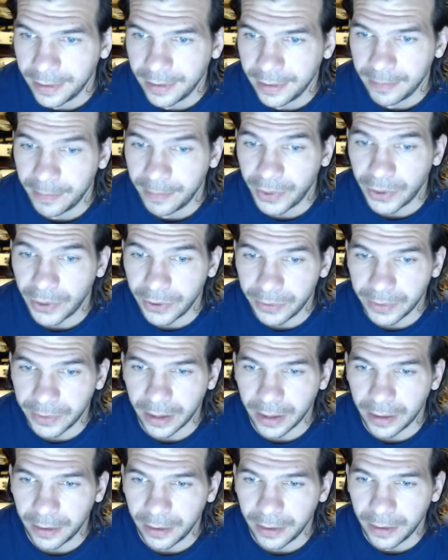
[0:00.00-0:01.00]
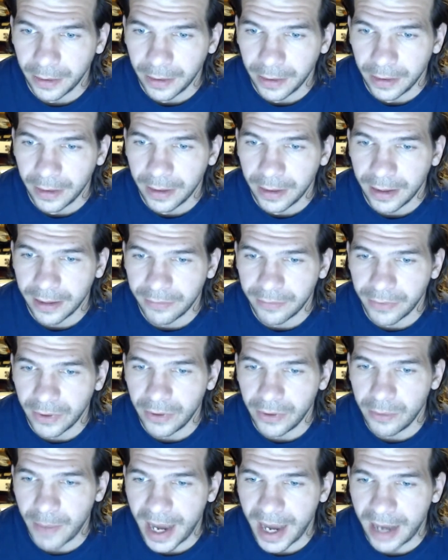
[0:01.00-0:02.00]
Paducah, if the
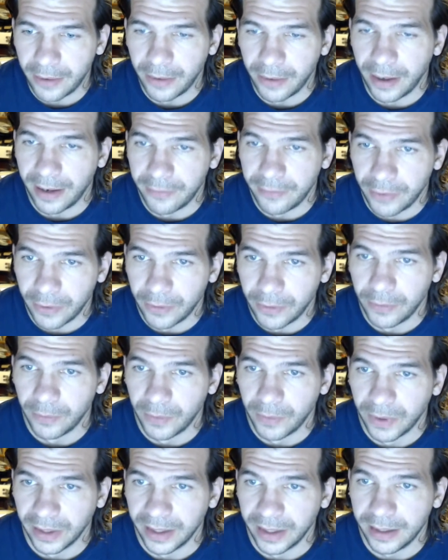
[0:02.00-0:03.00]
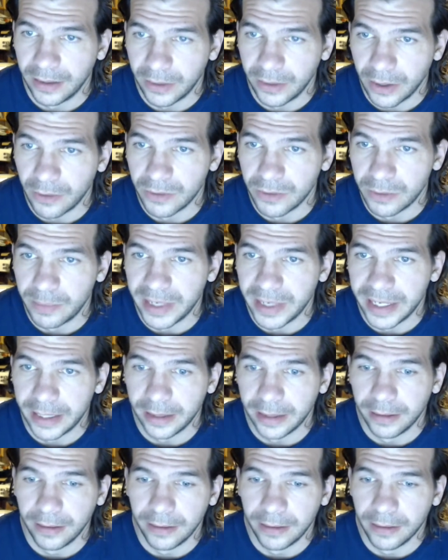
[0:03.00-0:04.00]
New Madrid ever really goes
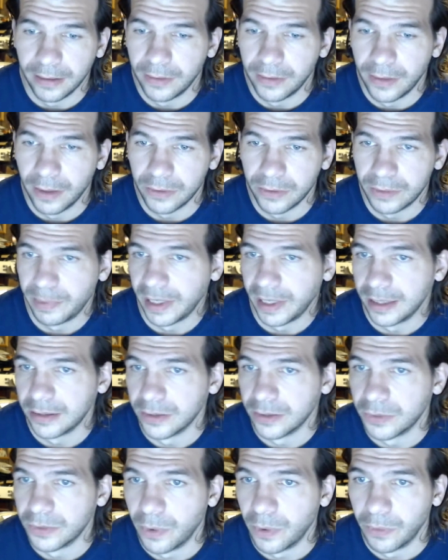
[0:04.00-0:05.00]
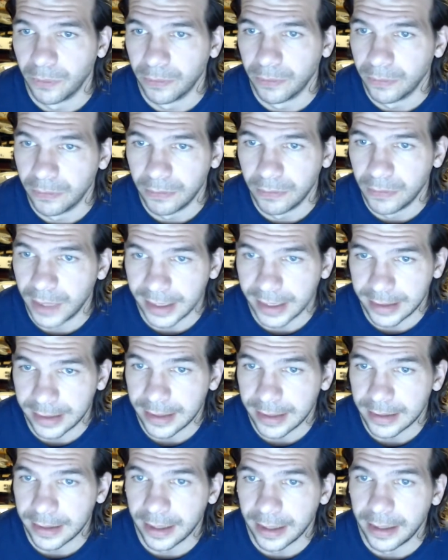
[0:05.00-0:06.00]
big, those places won't
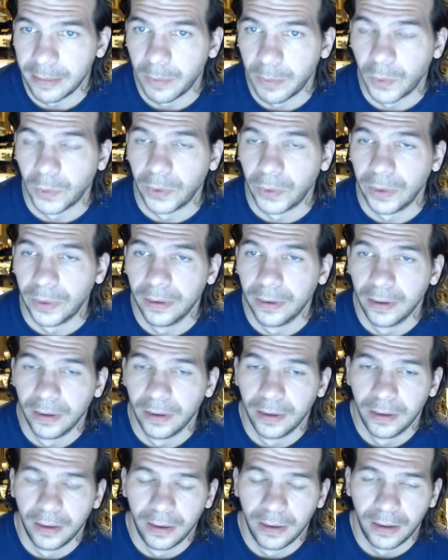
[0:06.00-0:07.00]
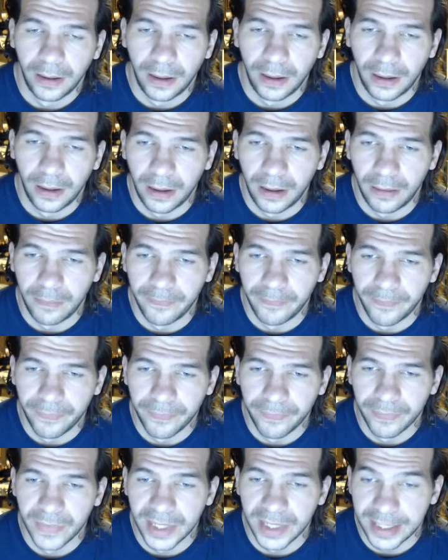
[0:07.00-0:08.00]
exist anymore.
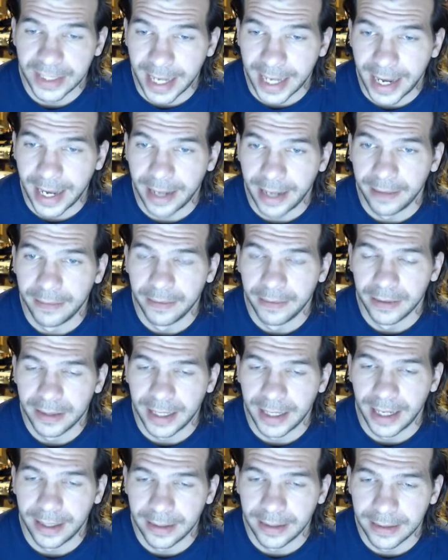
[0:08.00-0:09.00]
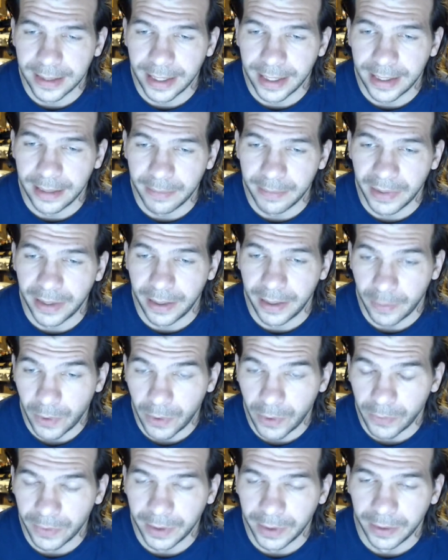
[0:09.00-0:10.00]
Sad to say, but they
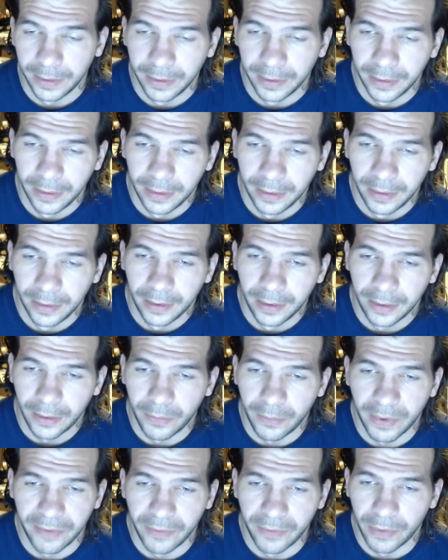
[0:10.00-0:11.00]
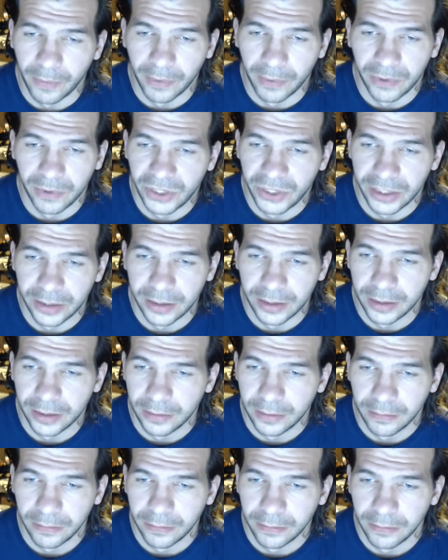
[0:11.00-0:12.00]
won't. The river will just
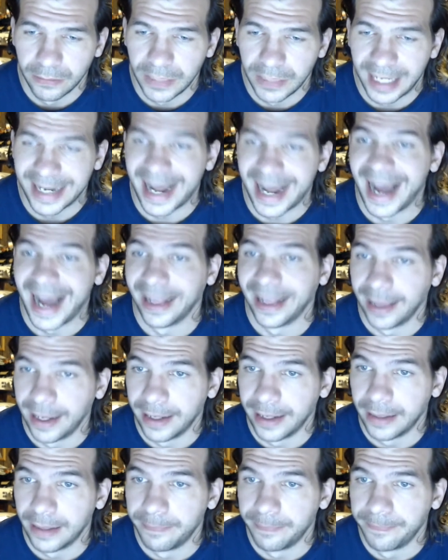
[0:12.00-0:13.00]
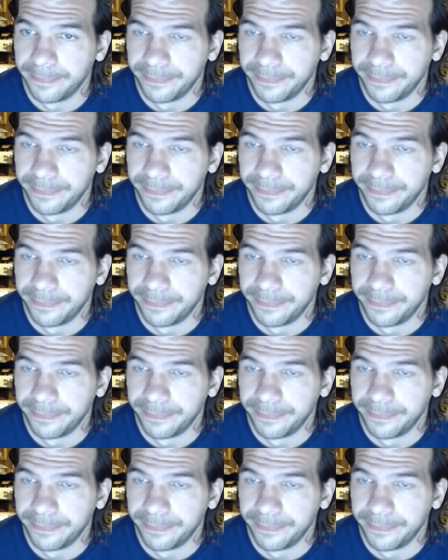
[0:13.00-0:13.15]
annihilate them.